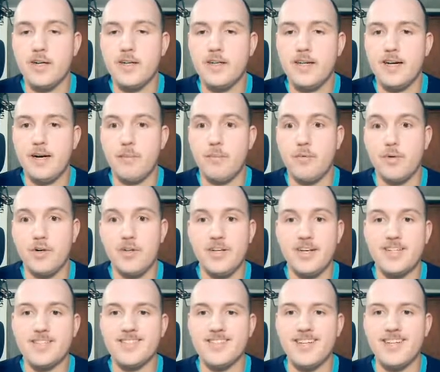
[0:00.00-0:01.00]
And I'm really
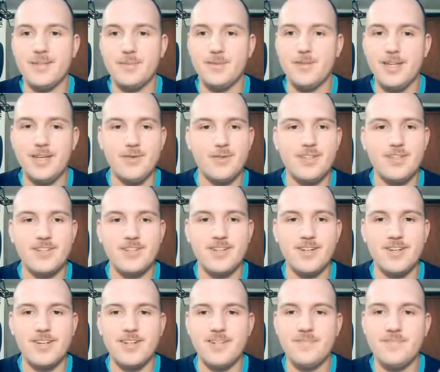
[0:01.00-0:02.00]
excited to play with this
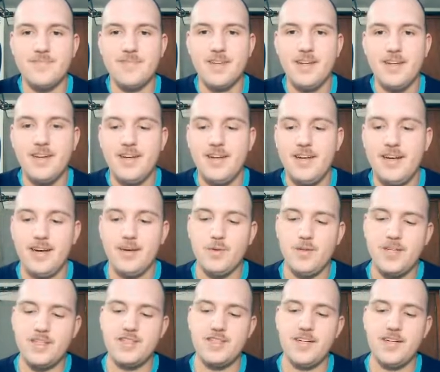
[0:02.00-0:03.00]
card, and
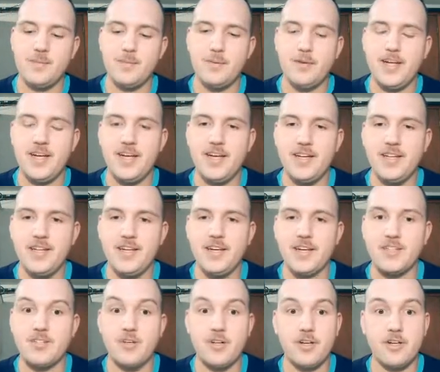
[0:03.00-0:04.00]
really excited to play the
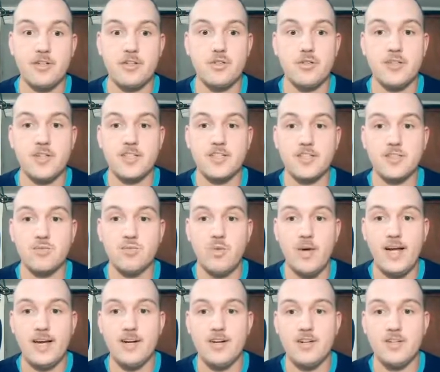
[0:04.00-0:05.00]
next card in control decks as
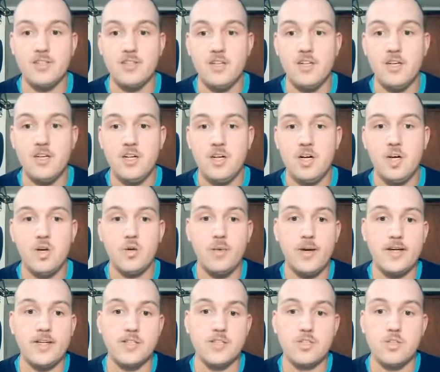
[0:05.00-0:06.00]
well,
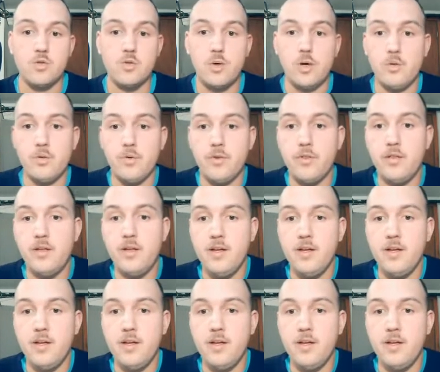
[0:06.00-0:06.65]
Horrendous Growth.